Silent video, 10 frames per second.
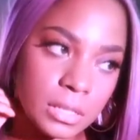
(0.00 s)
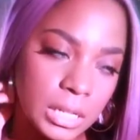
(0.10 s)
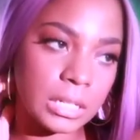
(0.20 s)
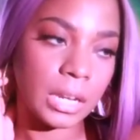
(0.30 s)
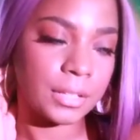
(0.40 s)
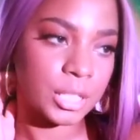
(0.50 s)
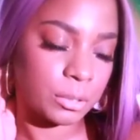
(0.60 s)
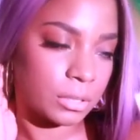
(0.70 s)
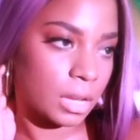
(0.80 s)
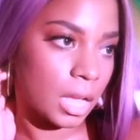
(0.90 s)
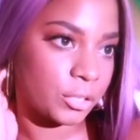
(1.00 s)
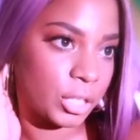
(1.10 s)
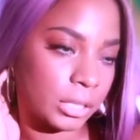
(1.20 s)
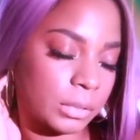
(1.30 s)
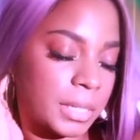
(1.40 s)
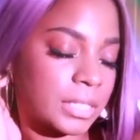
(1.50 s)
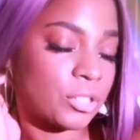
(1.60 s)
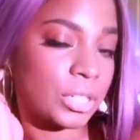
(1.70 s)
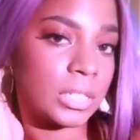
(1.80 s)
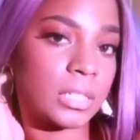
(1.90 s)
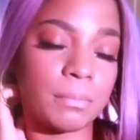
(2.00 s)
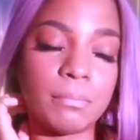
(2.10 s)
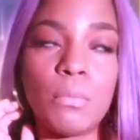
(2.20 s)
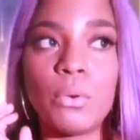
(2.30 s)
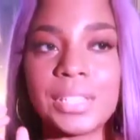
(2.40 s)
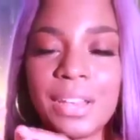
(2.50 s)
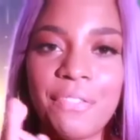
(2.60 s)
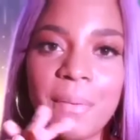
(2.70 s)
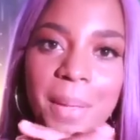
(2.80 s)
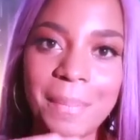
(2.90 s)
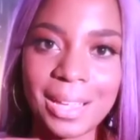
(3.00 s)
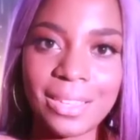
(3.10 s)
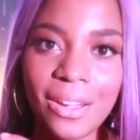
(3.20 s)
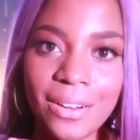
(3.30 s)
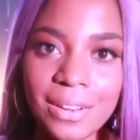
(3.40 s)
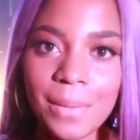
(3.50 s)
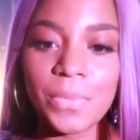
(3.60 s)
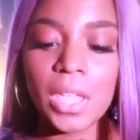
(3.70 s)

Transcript: detailed uh, channeled messages, mostly from my backyard.